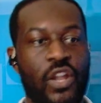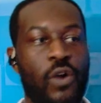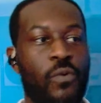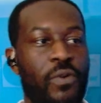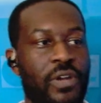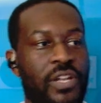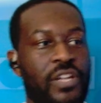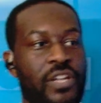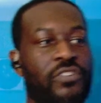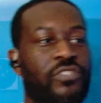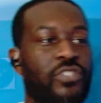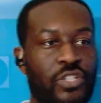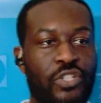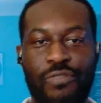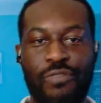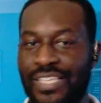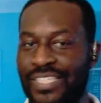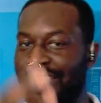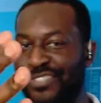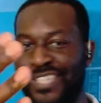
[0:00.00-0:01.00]
I see those hands
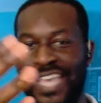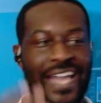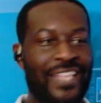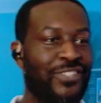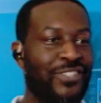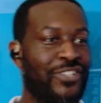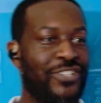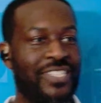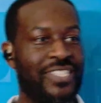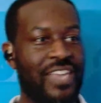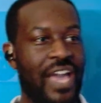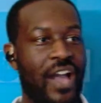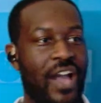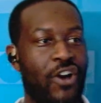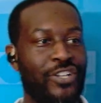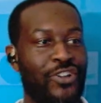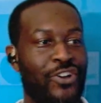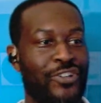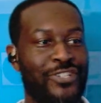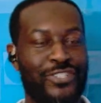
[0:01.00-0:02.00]
on the
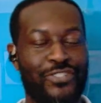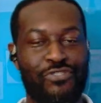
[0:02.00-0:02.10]
screen.